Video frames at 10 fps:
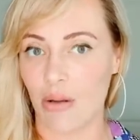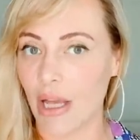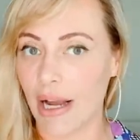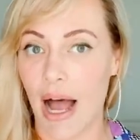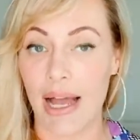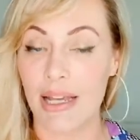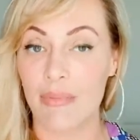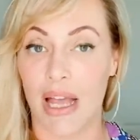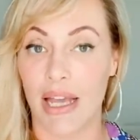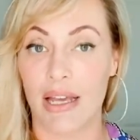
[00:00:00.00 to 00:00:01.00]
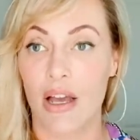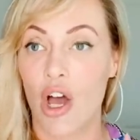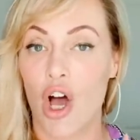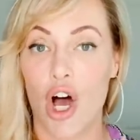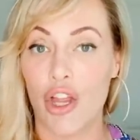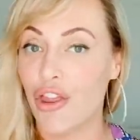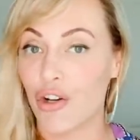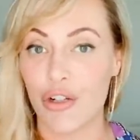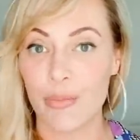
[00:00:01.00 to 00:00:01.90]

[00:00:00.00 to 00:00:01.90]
Like I am like a third